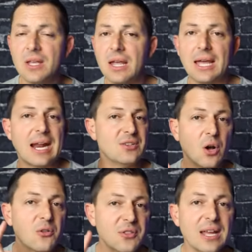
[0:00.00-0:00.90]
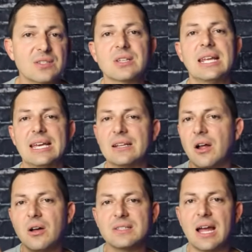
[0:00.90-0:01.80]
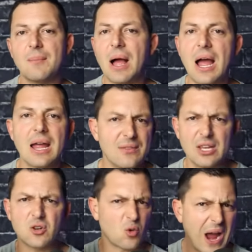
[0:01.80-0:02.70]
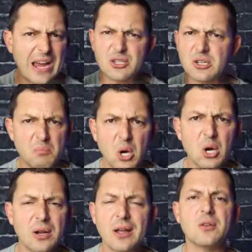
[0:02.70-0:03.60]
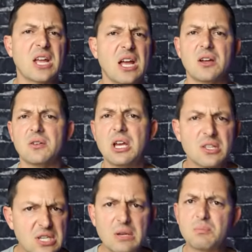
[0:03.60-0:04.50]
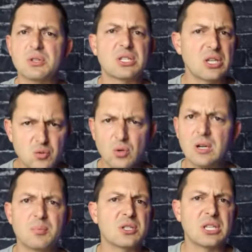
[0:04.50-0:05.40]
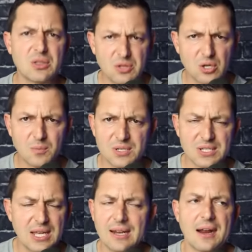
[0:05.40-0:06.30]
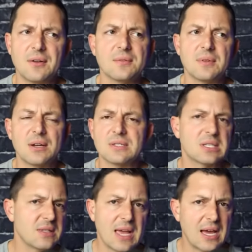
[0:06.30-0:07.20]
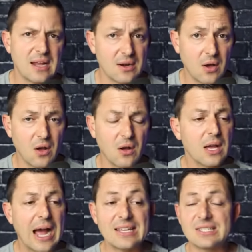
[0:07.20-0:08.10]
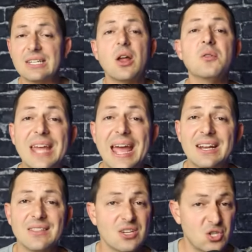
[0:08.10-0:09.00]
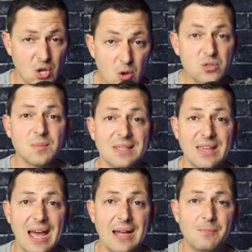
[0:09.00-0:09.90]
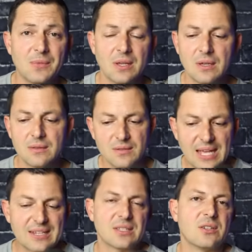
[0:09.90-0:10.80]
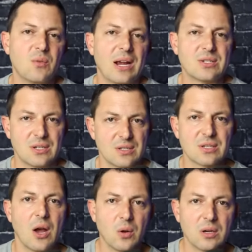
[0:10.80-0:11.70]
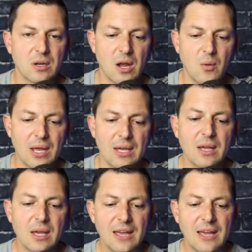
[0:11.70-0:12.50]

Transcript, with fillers: And I don't think it's going to hit an all time high and then crash and burn and go down 10%, 20%, 30%. I don't, I don't see that at all. I see no data that shows me that that that's the direction it's going, to go in.